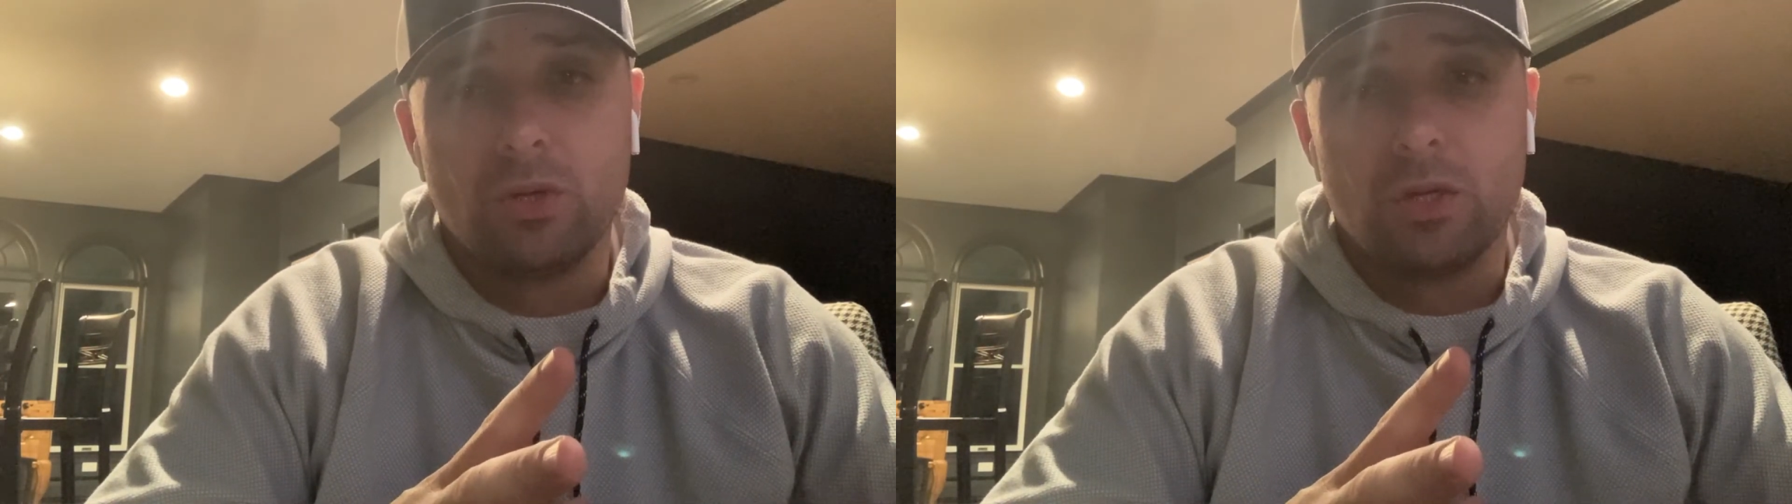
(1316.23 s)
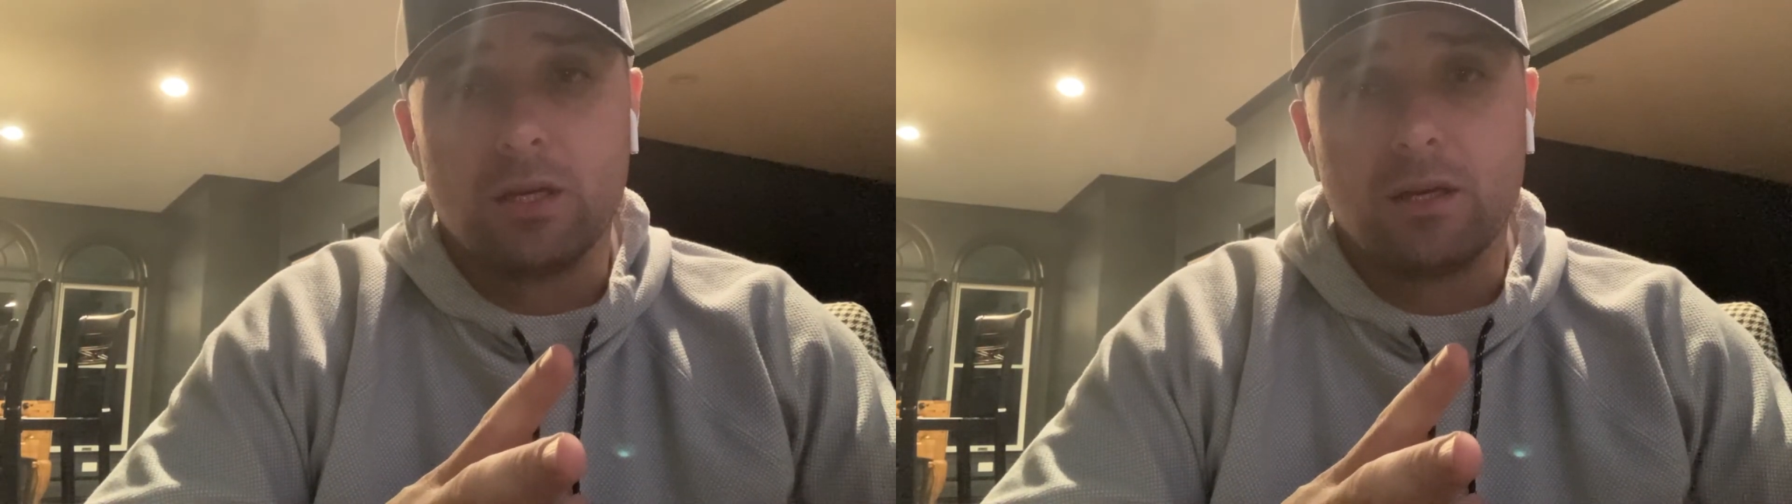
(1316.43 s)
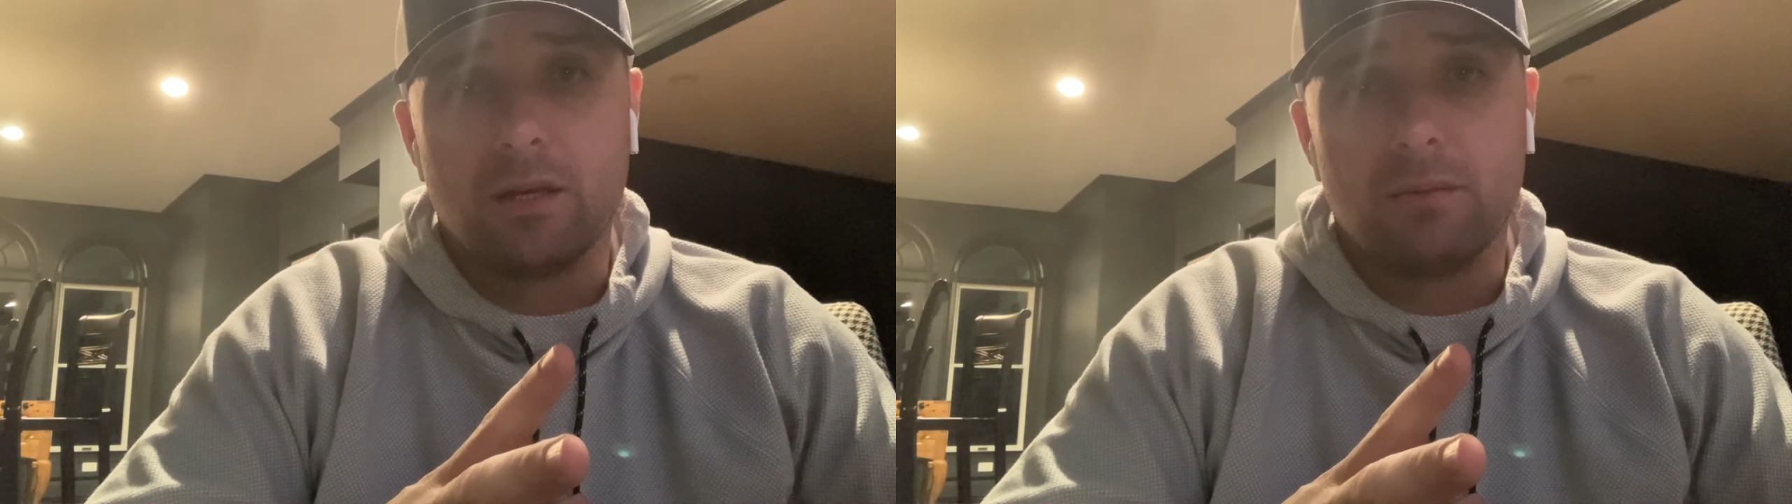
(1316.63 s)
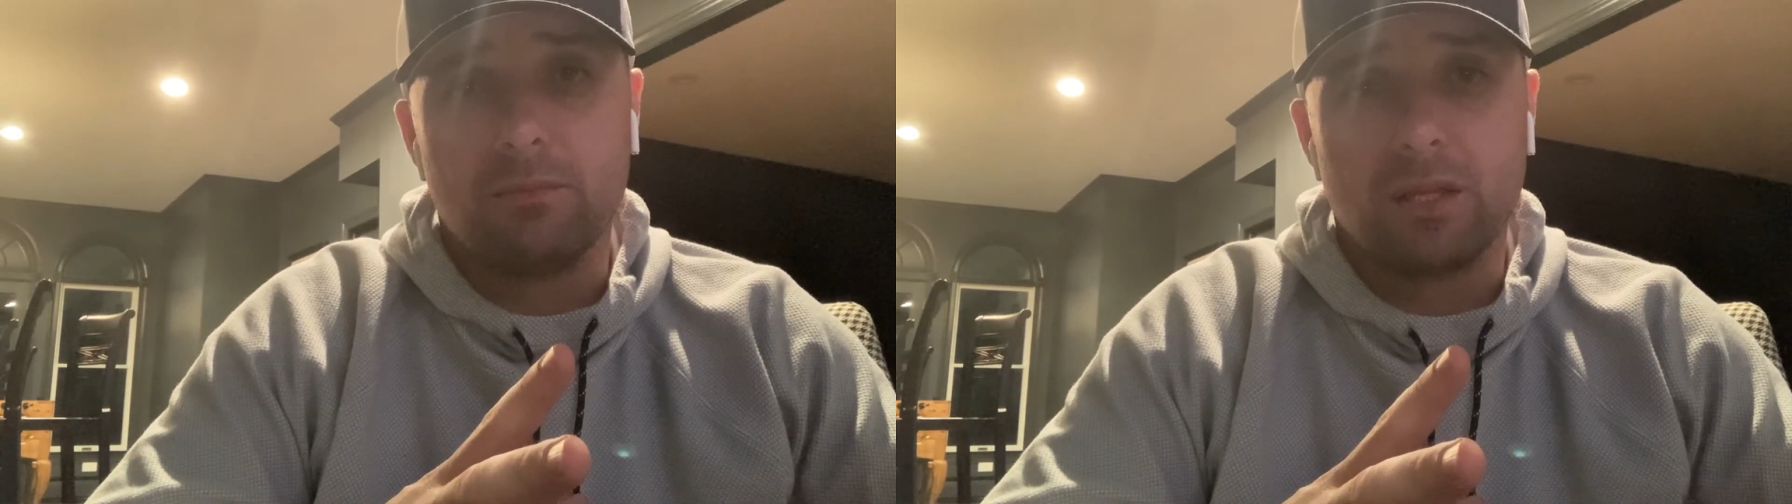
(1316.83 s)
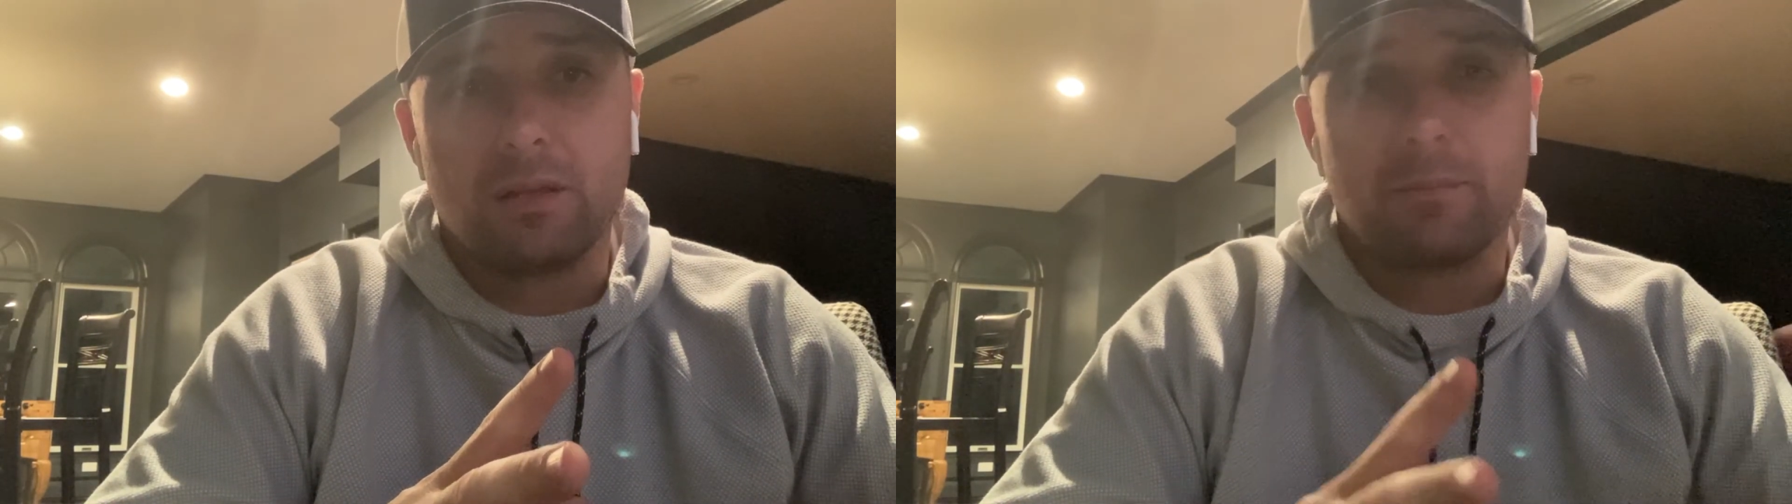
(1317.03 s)

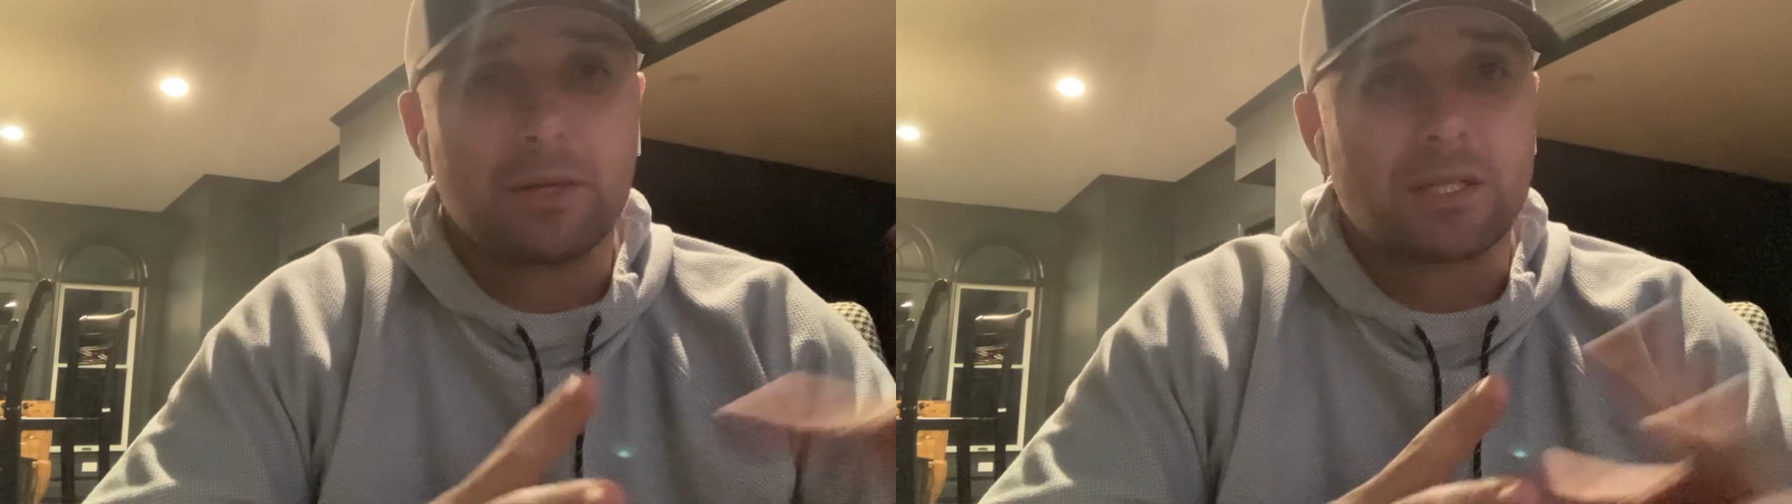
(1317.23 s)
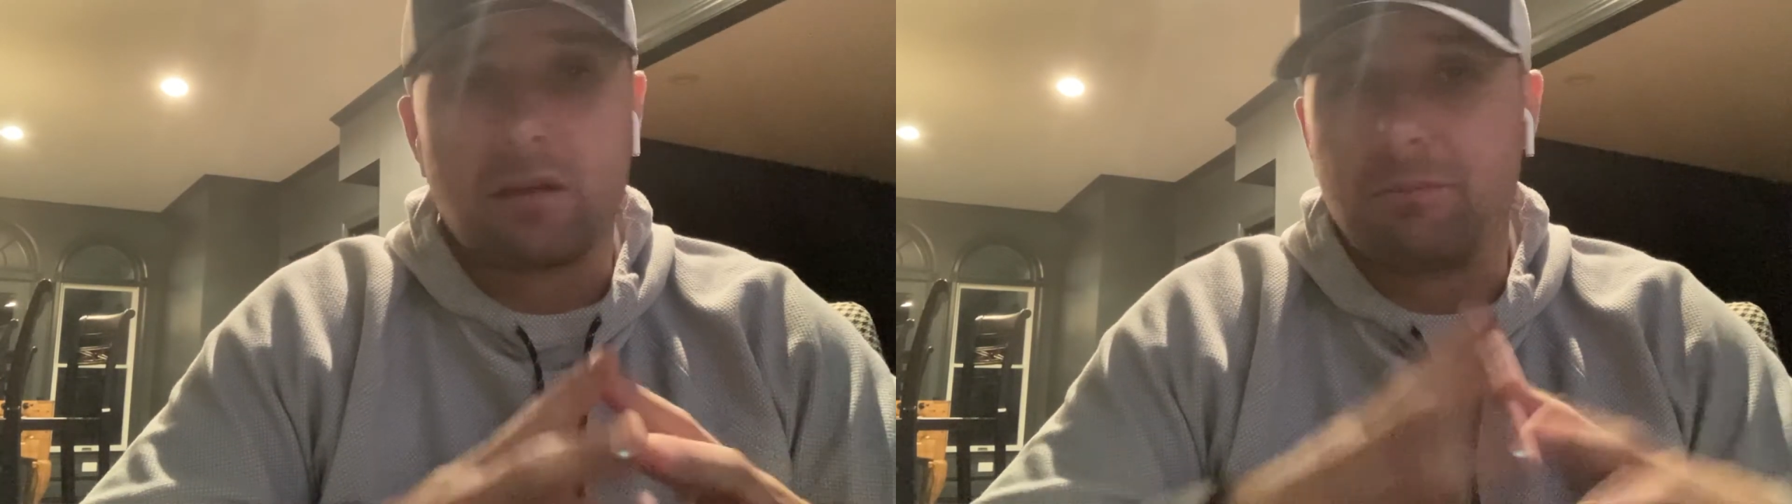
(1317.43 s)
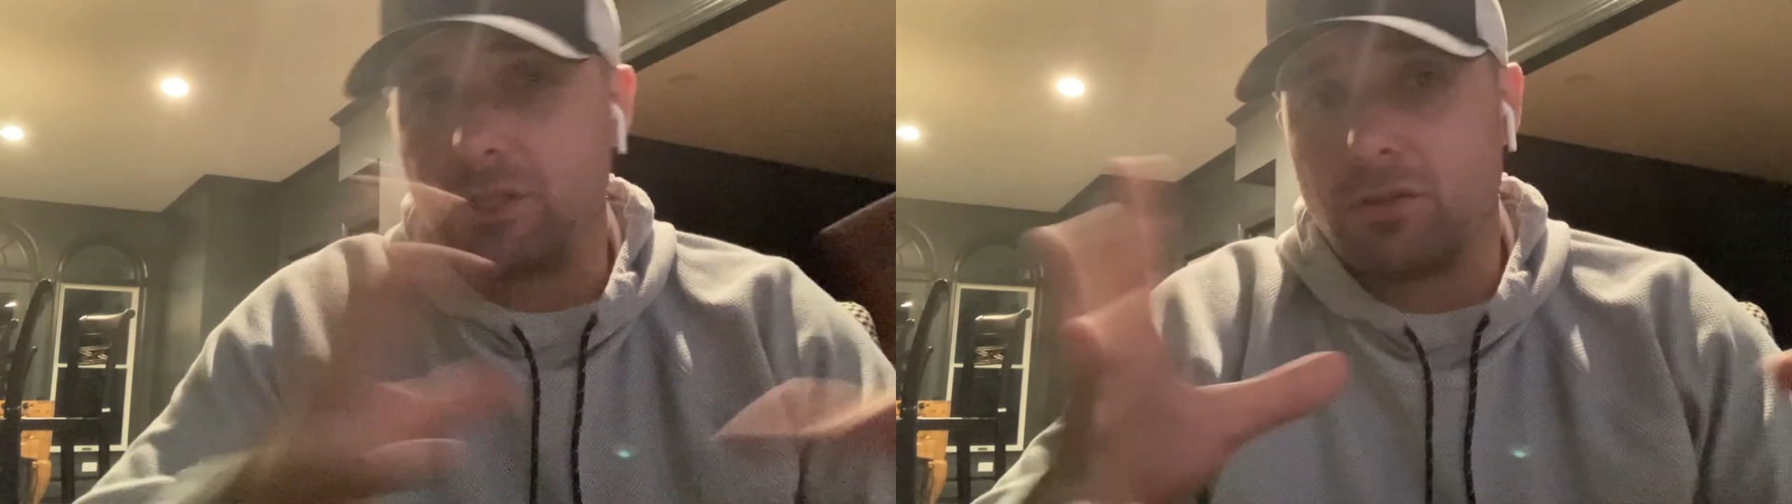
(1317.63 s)
the Olympics, I would be